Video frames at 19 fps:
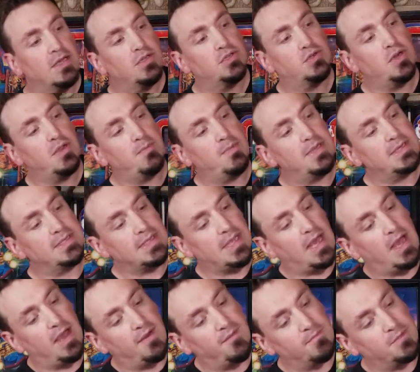treatment
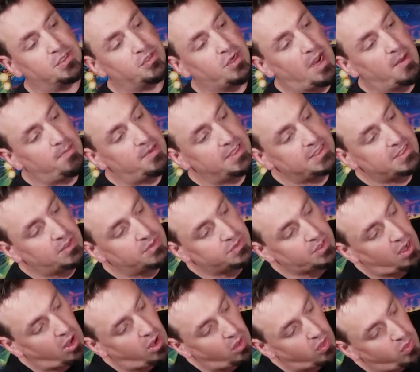of Metropolis goes
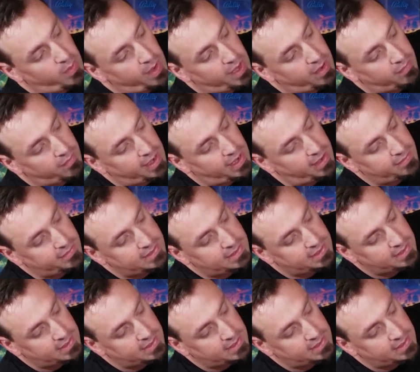all the way around.